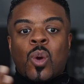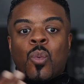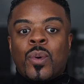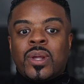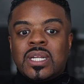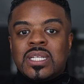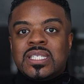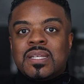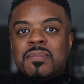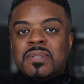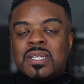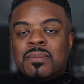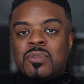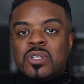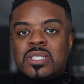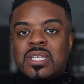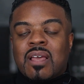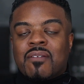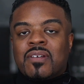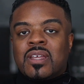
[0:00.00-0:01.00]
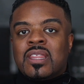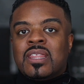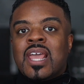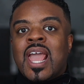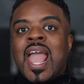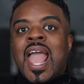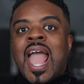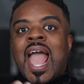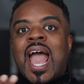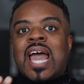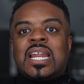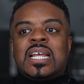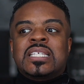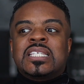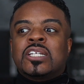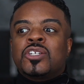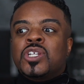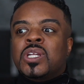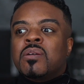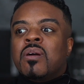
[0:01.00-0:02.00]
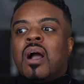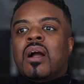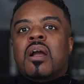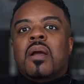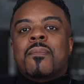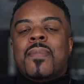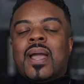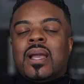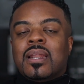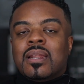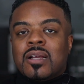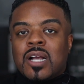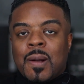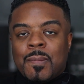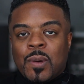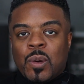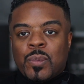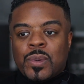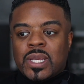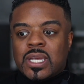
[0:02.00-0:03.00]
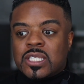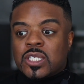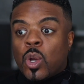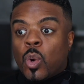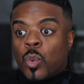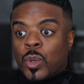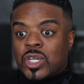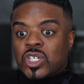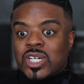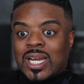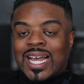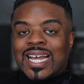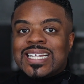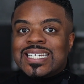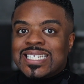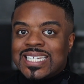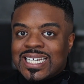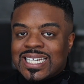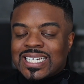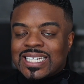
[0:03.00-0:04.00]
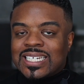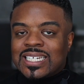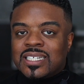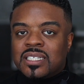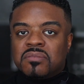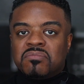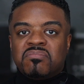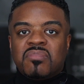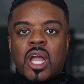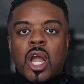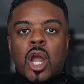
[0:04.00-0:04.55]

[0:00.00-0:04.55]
I went in September seventh and I said, you know what? I'll come back in a couple of weeks, which I did.